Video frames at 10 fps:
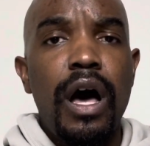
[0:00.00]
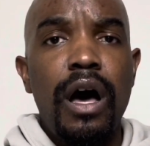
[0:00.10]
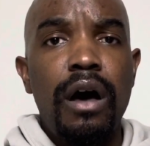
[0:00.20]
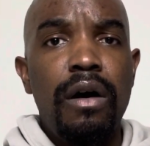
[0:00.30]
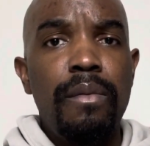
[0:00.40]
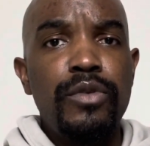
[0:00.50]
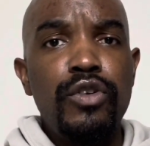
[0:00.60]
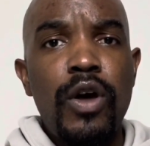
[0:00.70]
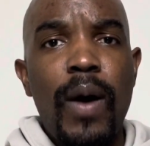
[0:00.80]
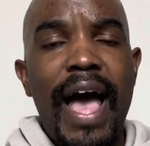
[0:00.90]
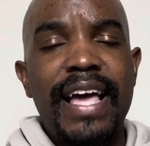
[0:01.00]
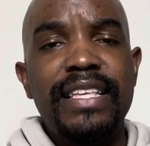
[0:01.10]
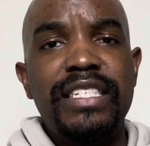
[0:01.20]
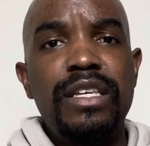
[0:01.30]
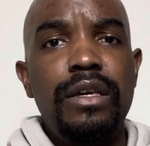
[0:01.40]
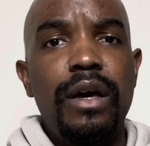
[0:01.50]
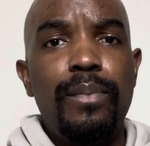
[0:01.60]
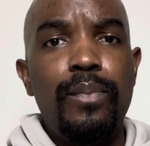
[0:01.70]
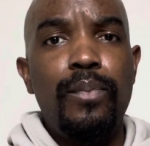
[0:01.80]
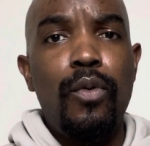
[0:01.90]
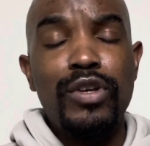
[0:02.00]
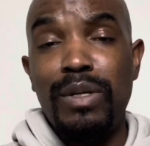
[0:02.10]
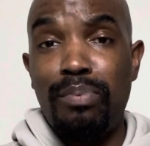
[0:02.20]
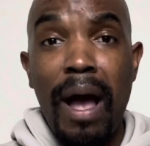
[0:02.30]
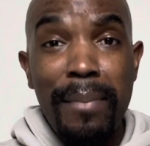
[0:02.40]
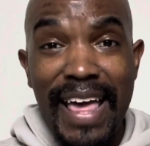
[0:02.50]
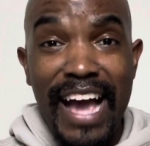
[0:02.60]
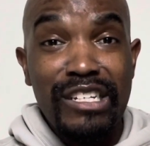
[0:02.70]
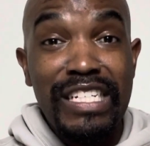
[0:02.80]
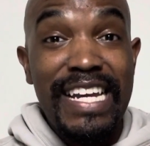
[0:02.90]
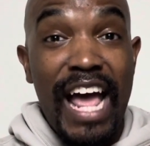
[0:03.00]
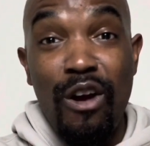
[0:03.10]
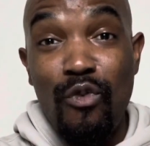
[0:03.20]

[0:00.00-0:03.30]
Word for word: you know, I can see Porsha probably actually now